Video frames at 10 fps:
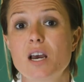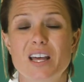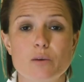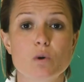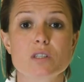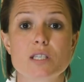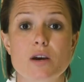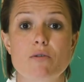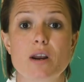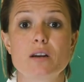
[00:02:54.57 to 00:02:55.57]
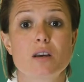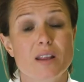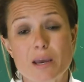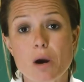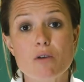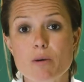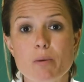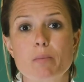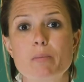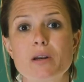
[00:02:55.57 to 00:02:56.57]
And then once they're in, they might rip
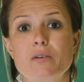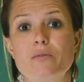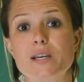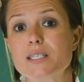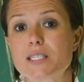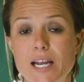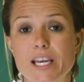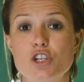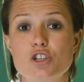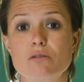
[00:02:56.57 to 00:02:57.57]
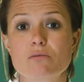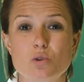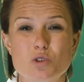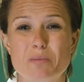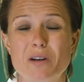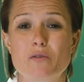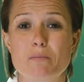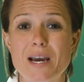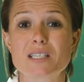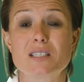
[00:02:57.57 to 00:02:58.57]
up a bit of insulation, cause a bit of a
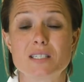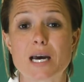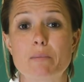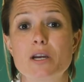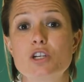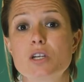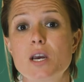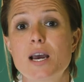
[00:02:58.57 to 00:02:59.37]
mess and damage,